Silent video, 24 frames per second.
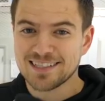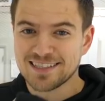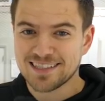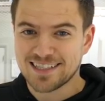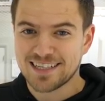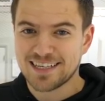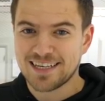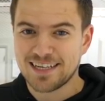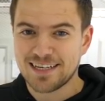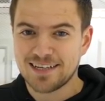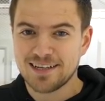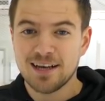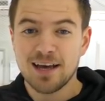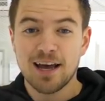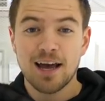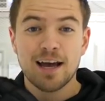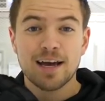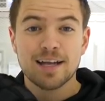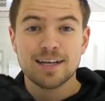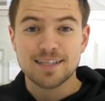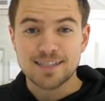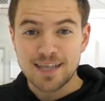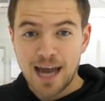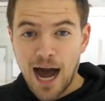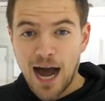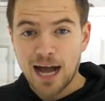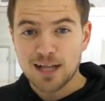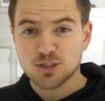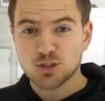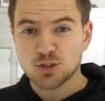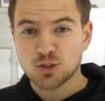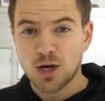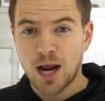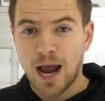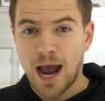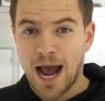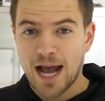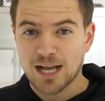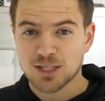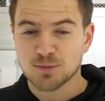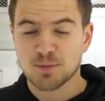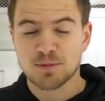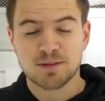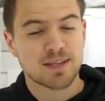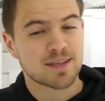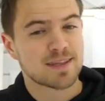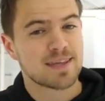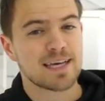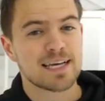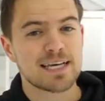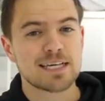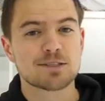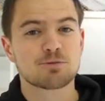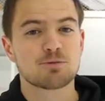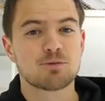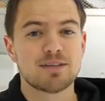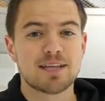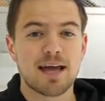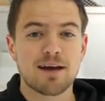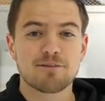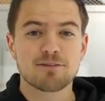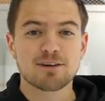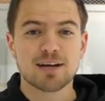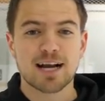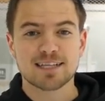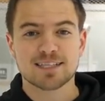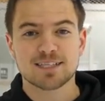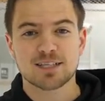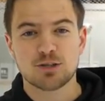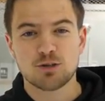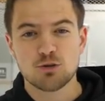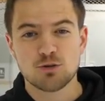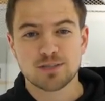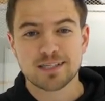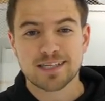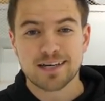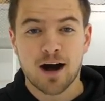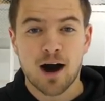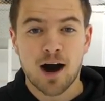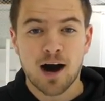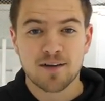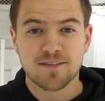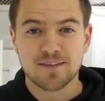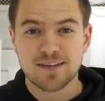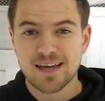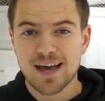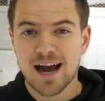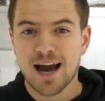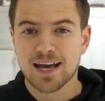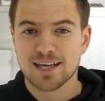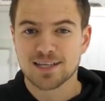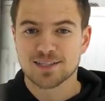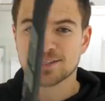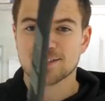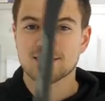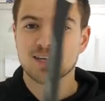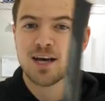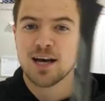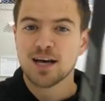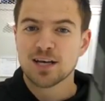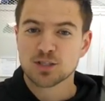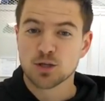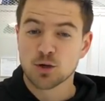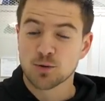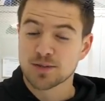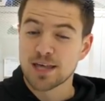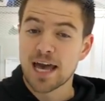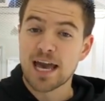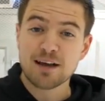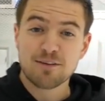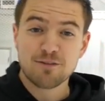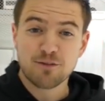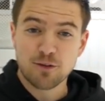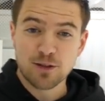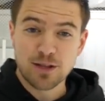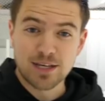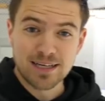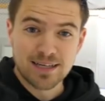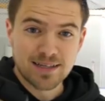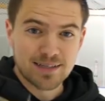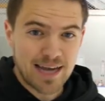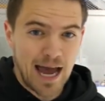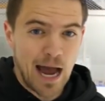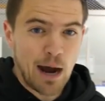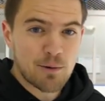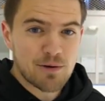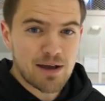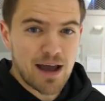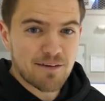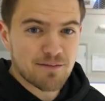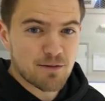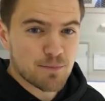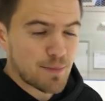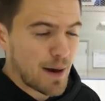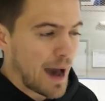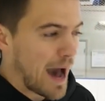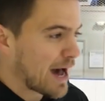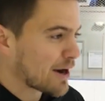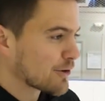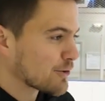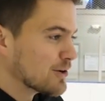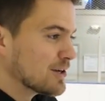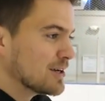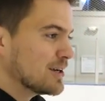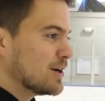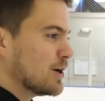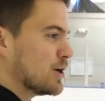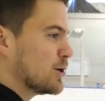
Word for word: indeed not trash. But the thing is, we never got to use it on the ice. So thankfully, now we have the battery,